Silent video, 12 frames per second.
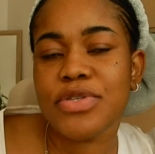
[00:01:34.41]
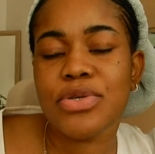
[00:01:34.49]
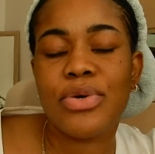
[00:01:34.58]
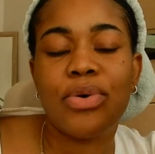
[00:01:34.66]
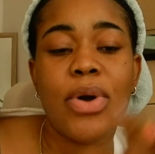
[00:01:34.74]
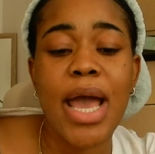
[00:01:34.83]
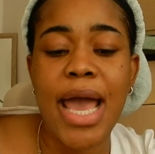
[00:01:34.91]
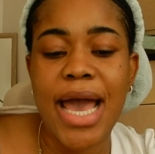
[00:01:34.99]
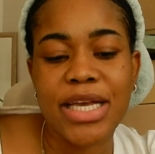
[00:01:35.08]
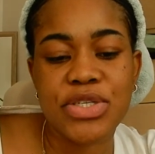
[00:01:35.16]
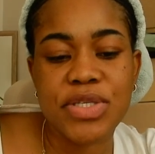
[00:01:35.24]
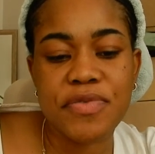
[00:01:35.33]
So
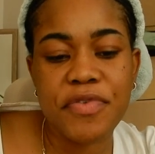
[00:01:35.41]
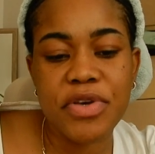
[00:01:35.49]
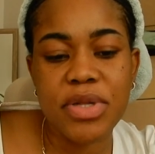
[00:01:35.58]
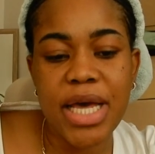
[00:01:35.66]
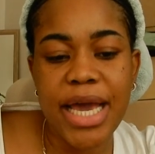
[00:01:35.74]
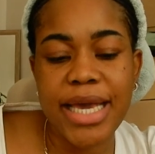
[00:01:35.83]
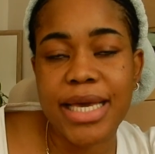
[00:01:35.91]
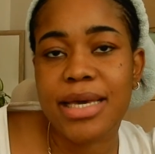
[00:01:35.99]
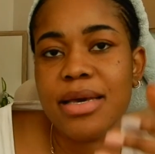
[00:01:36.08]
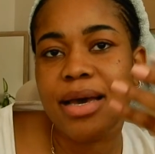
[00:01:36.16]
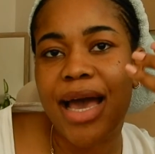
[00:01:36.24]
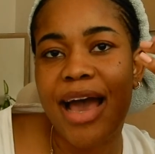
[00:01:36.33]
I just feel like
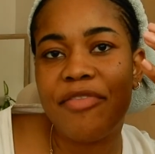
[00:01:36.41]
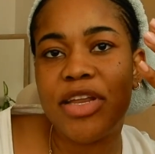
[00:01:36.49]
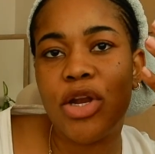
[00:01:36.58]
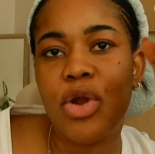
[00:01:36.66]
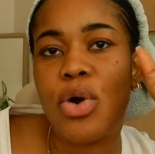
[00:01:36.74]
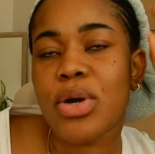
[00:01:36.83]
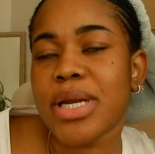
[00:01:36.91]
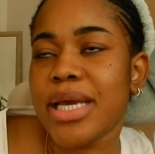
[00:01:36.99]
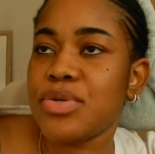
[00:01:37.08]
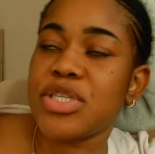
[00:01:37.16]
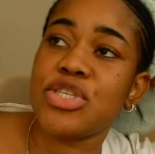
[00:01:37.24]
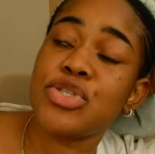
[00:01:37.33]
having long
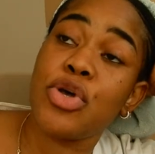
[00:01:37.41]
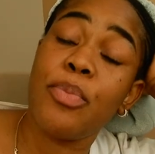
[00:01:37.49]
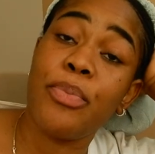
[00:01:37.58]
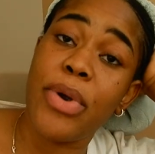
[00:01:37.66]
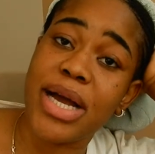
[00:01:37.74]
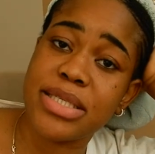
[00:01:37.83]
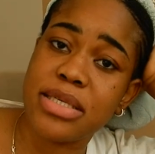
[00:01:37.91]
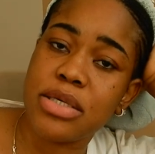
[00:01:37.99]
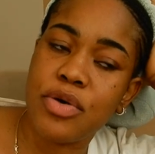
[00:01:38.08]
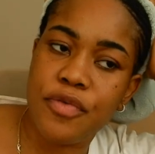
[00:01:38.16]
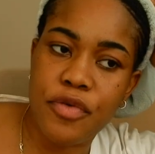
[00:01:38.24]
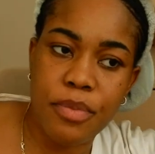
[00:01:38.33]
nails is not
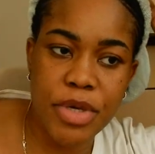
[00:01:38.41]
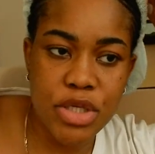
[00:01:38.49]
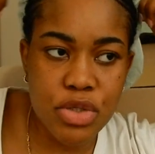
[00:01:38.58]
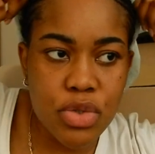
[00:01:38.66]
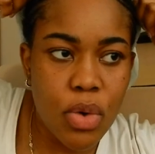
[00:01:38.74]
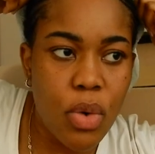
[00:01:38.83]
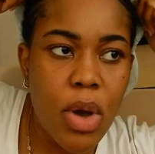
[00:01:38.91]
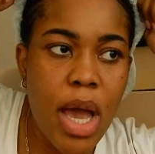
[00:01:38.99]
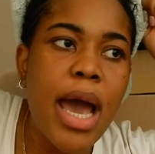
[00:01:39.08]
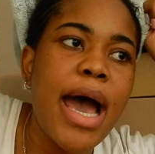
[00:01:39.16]
practical for me, so